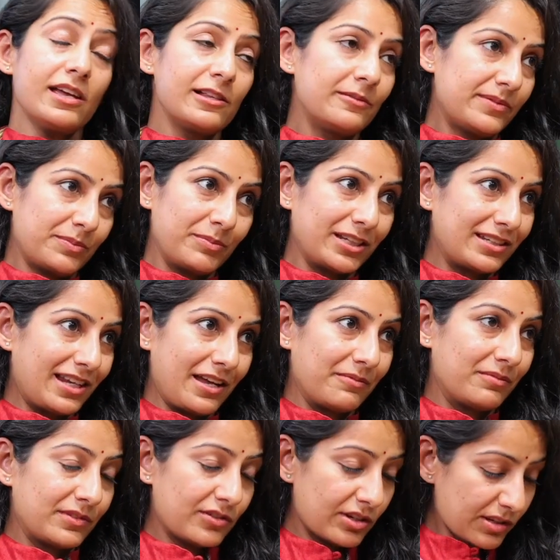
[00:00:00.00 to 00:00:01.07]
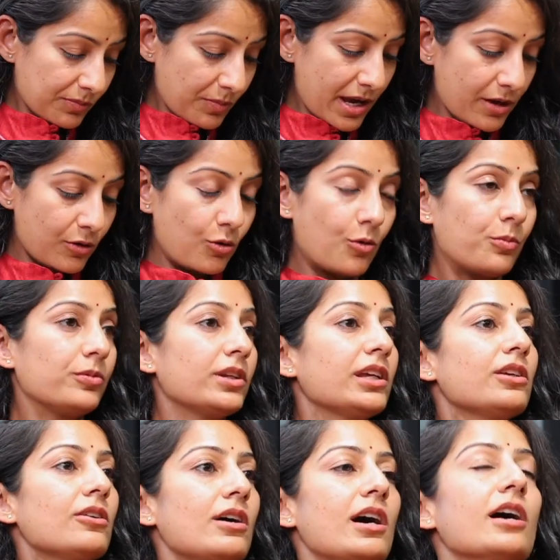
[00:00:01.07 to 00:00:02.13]
helps big time. Just by
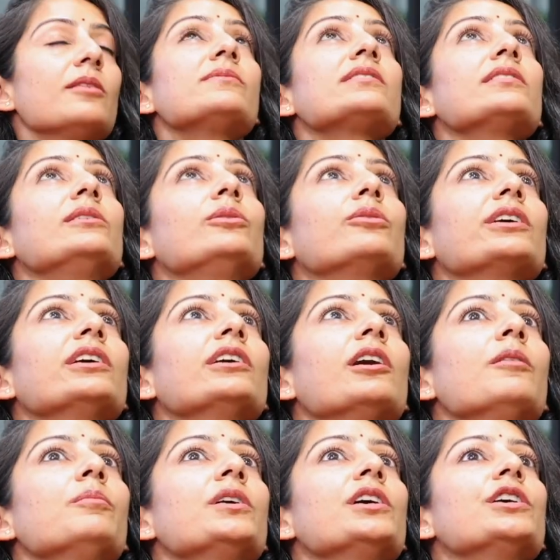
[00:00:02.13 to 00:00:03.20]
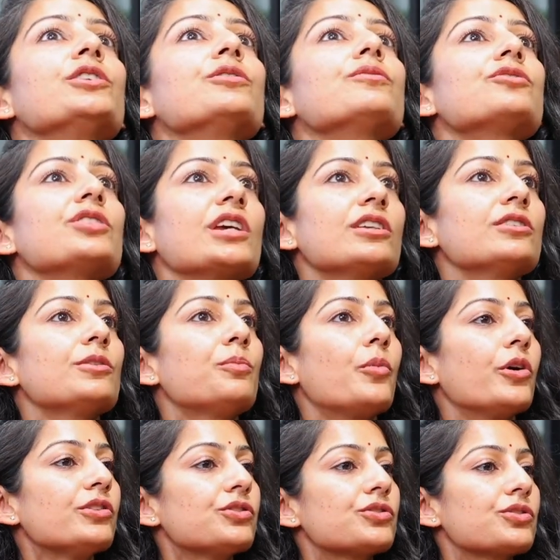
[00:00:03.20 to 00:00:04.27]
opening your arms and looking up, you change the
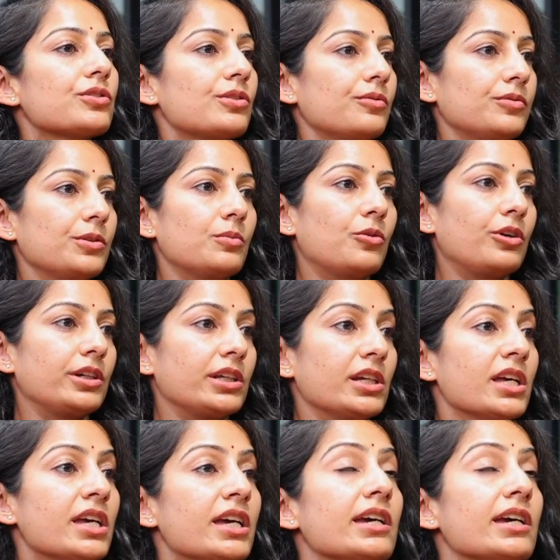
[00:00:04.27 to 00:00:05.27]
posture of the body.